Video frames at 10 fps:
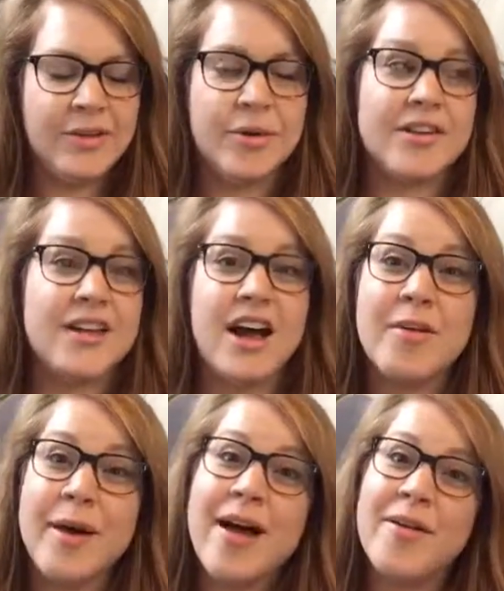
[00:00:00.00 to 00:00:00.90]
We're going to
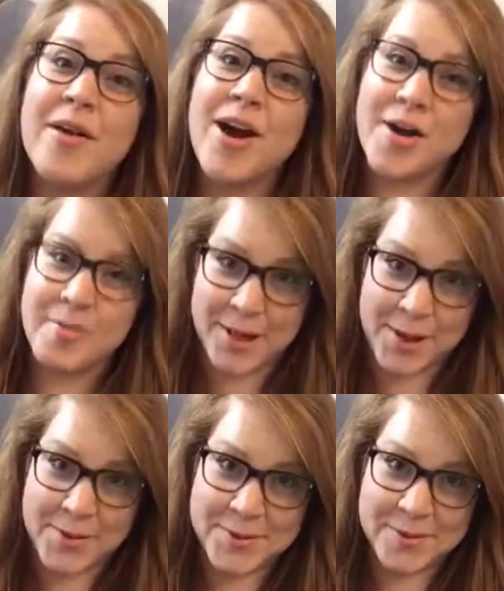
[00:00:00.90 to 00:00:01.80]
talk about heart
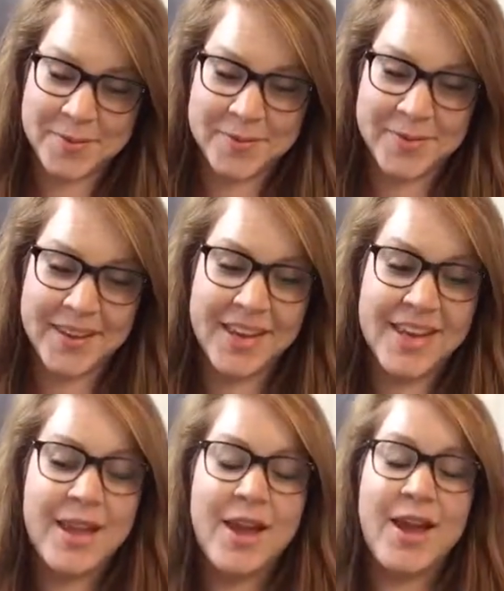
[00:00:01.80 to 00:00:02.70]
pillows,
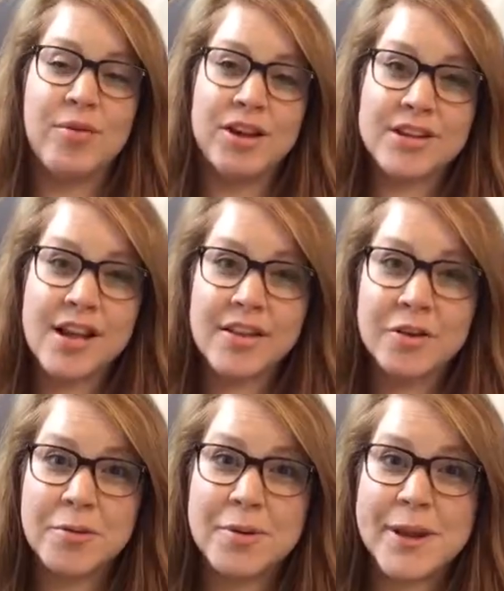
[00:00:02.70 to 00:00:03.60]
and we're going to talk a
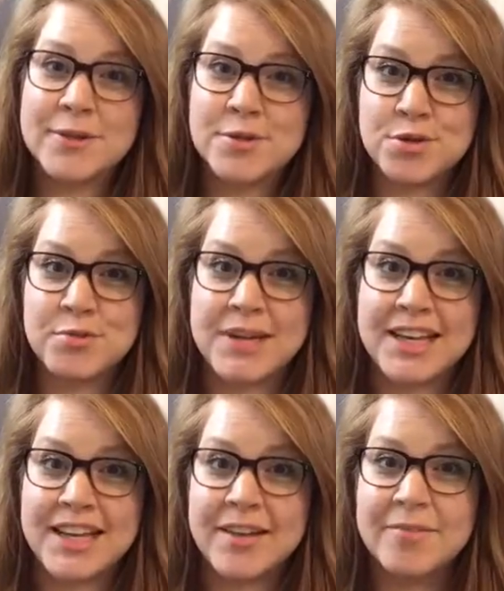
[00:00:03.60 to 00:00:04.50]
little bit about social
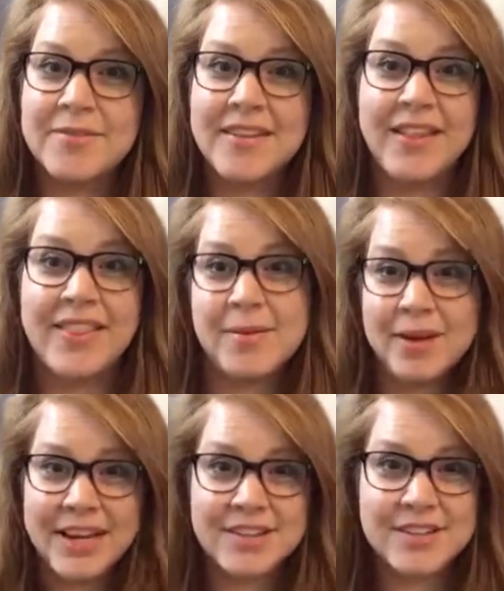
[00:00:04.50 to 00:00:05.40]
media, and then I'm
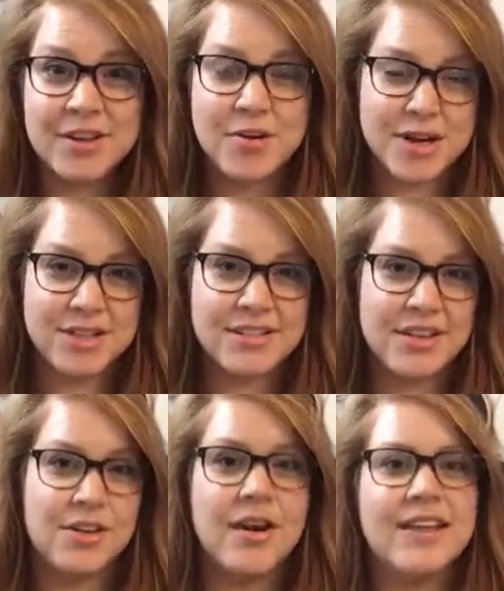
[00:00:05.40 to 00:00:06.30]
going to get to the questions
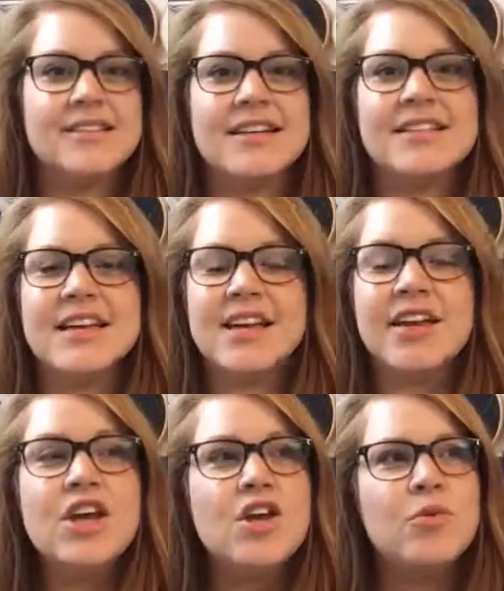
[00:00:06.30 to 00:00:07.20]
that you guys sent
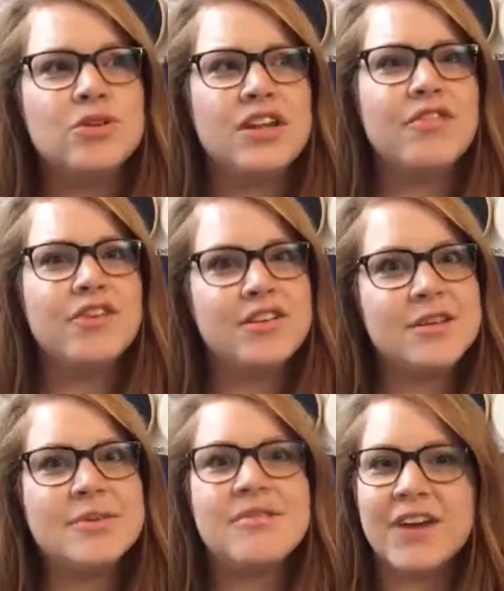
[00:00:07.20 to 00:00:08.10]
in, which at
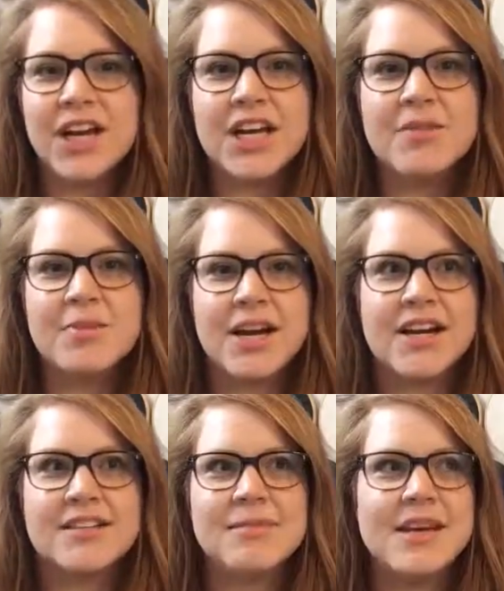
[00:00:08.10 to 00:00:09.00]
first I was very
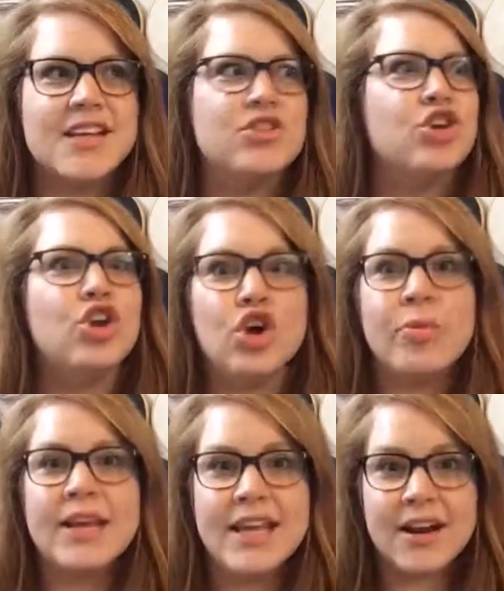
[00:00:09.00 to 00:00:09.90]
embarrassed because
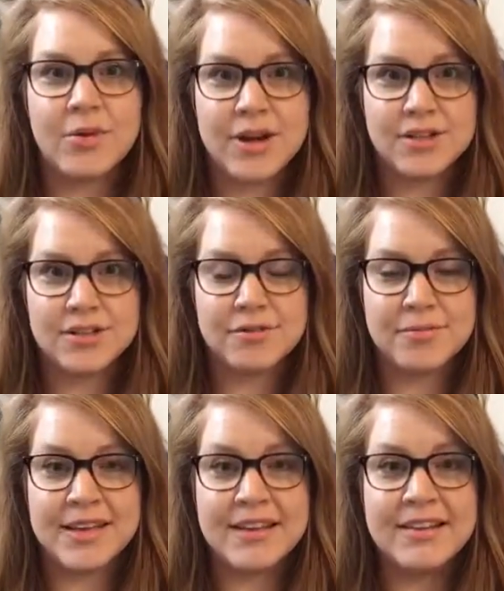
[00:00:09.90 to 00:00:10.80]
nobody had questions
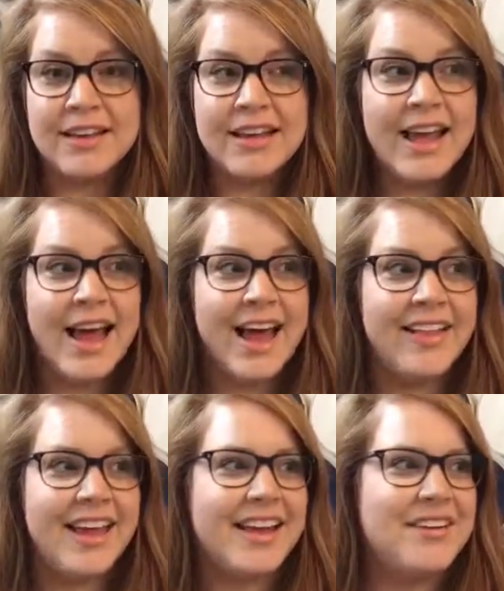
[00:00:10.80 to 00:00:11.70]
for me.
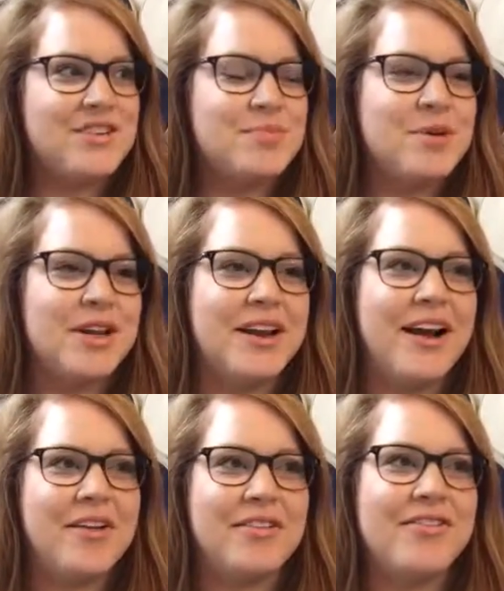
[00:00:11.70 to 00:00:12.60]
I put it
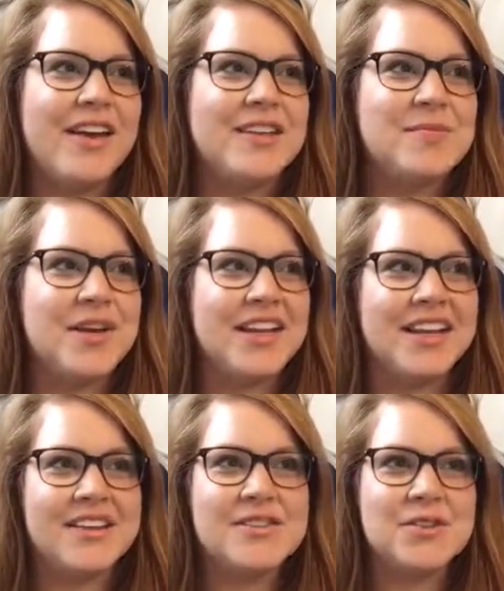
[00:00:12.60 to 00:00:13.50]
out on Facebook
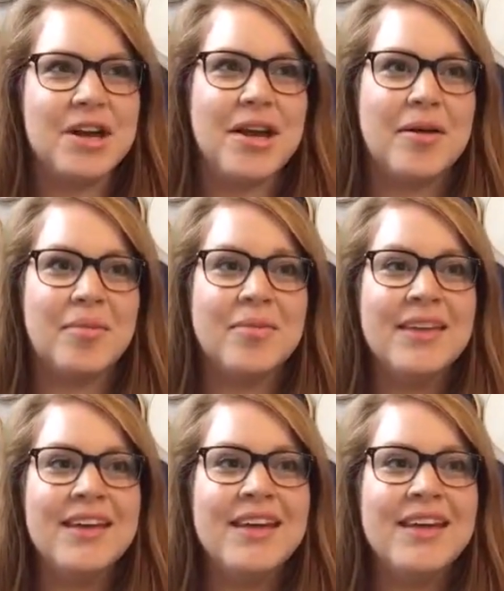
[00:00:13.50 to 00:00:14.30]
and Instagram.